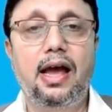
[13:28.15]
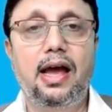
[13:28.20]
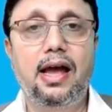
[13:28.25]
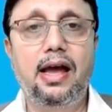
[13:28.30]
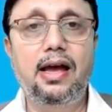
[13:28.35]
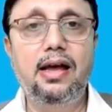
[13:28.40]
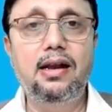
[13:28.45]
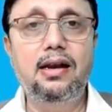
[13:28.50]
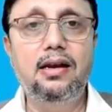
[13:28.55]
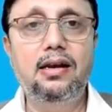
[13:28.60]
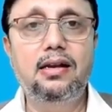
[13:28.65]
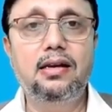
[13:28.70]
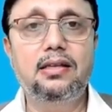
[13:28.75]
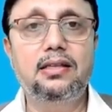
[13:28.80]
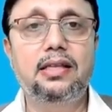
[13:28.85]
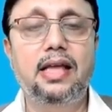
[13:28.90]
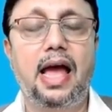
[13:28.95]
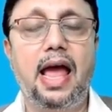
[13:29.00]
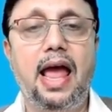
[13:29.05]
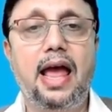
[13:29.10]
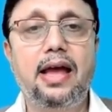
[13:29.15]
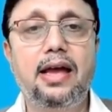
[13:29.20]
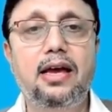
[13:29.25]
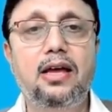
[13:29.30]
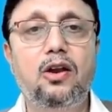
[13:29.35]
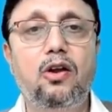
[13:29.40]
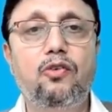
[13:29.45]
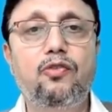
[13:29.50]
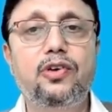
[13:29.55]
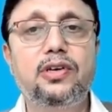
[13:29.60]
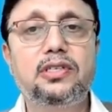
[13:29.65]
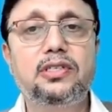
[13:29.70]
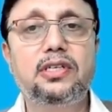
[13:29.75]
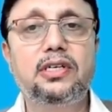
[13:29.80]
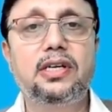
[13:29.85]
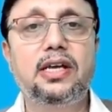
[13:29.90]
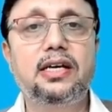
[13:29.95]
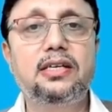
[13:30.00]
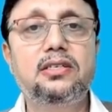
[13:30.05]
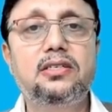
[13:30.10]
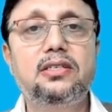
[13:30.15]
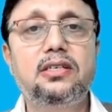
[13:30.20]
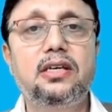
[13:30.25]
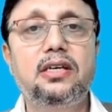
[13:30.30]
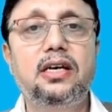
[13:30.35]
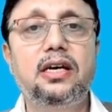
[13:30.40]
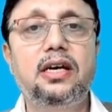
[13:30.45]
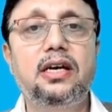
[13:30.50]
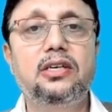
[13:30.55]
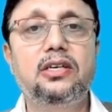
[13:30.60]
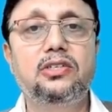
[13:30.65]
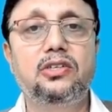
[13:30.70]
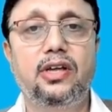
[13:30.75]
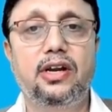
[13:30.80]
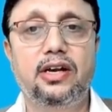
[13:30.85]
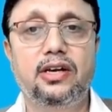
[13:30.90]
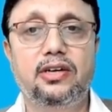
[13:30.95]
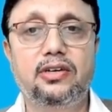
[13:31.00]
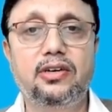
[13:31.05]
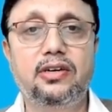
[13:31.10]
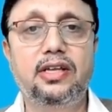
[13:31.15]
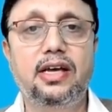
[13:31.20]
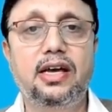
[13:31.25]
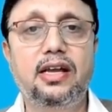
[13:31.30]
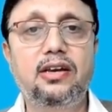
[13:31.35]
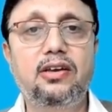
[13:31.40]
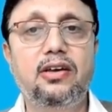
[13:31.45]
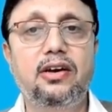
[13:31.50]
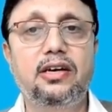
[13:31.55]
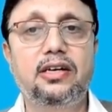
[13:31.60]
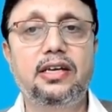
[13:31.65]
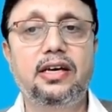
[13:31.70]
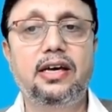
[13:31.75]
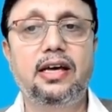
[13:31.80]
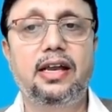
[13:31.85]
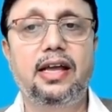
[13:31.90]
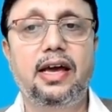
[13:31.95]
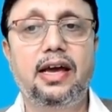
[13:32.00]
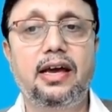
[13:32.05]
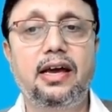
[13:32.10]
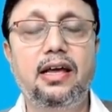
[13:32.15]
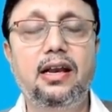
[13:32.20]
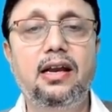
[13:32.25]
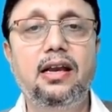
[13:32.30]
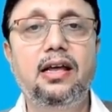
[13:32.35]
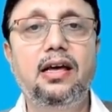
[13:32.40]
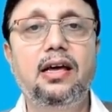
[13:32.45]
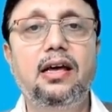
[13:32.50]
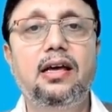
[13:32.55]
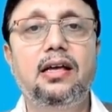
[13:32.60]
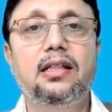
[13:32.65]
and the angle of incidence is greater than critical angle,